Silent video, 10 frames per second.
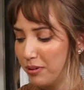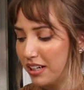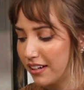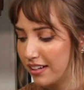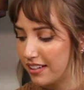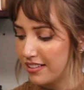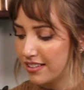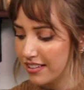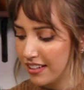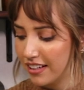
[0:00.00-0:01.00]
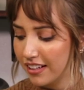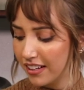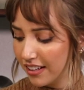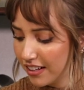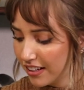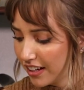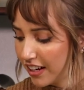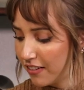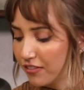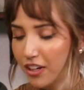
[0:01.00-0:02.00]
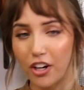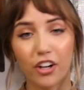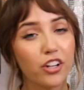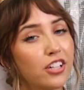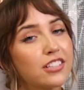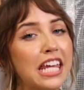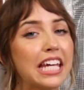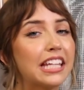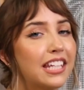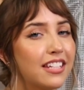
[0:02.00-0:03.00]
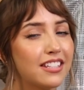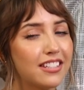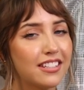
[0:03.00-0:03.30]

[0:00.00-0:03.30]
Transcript: because if they're cooked like this,